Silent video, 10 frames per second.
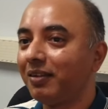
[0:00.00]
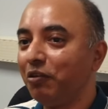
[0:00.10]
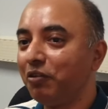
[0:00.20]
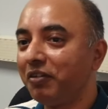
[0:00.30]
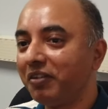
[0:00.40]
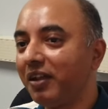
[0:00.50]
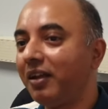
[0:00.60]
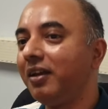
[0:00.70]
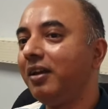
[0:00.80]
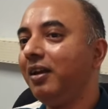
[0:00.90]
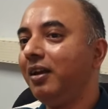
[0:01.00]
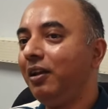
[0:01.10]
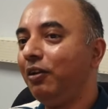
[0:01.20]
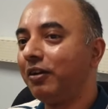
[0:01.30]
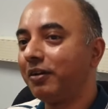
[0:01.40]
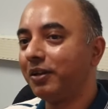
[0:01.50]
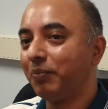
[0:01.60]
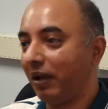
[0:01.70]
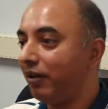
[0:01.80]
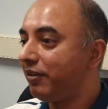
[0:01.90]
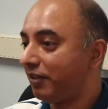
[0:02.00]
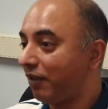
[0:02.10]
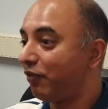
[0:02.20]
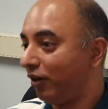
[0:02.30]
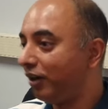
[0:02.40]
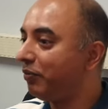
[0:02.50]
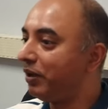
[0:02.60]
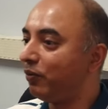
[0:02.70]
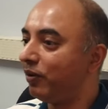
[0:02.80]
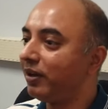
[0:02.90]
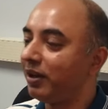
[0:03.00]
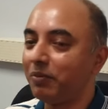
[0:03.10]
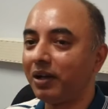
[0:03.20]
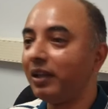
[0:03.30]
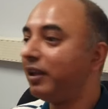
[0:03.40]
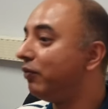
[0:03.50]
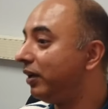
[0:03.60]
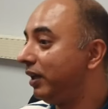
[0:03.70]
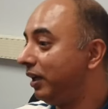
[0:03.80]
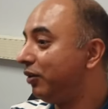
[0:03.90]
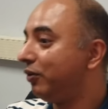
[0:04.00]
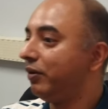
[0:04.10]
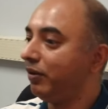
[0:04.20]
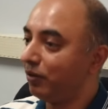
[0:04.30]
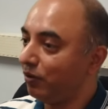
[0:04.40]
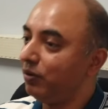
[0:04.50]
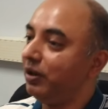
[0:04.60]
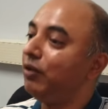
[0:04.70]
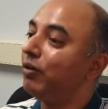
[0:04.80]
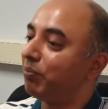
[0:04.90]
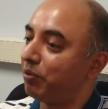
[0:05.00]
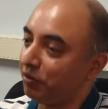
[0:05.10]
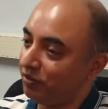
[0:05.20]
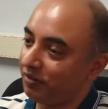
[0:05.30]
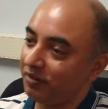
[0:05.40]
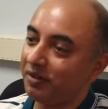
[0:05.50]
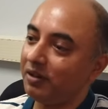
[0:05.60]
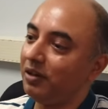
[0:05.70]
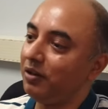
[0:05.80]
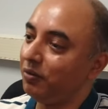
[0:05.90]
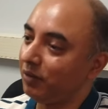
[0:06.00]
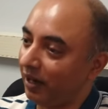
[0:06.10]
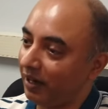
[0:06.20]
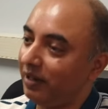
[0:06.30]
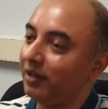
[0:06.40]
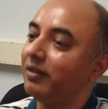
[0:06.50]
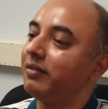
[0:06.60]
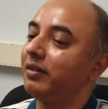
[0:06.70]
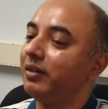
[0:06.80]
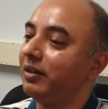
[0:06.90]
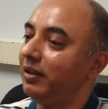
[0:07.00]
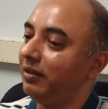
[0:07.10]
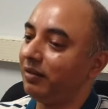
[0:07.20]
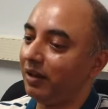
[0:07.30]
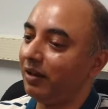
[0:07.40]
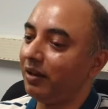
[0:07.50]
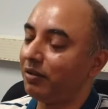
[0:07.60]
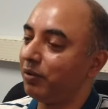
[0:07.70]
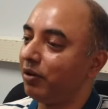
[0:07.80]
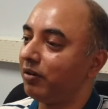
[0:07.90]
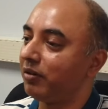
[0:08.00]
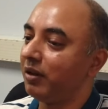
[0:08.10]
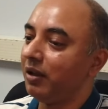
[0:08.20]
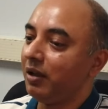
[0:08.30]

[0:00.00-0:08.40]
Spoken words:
used to say, look, the biologists have already been working, but I think we need to include new approaches and new ideas in these areas, because